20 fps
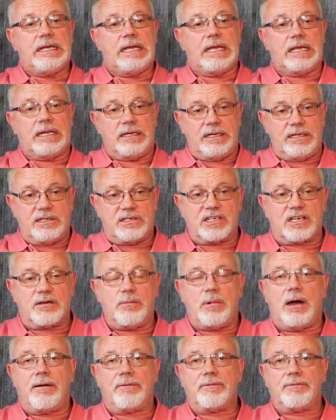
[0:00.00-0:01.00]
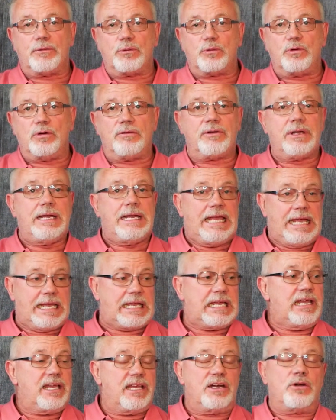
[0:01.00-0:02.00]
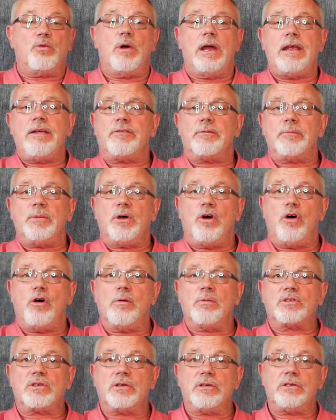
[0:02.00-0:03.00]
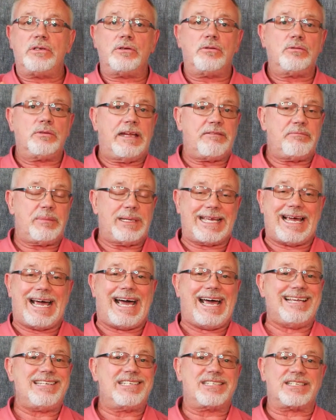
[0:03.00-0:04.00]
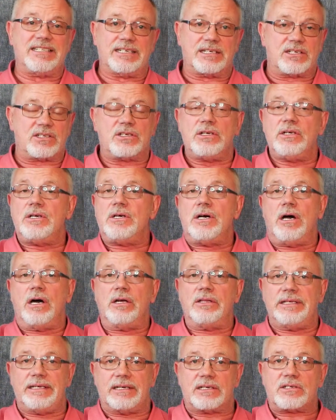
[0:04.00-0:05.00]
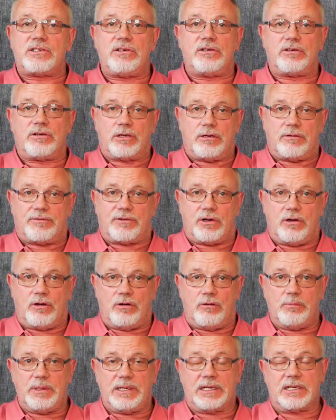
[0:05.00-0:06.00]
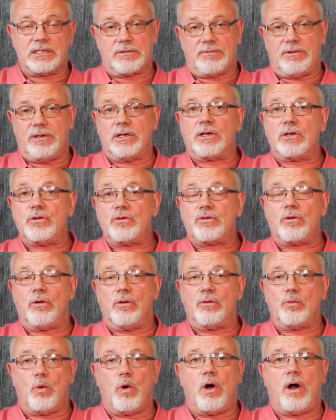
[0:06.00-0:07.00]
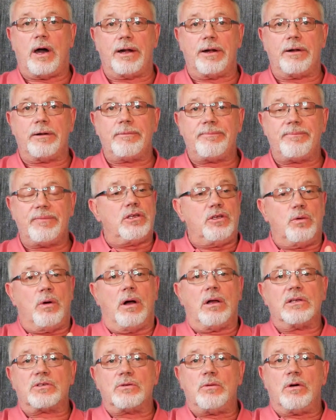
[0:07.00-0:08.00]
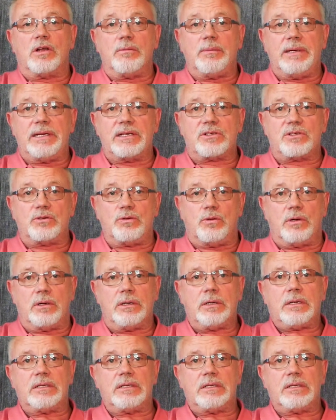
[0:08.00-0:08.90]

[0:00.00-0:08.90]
and it needs to come off of the roof, it can get away from the home, so you don't have big ice slicks on the exterior of your home because of uncontrolled water. You also want to make sure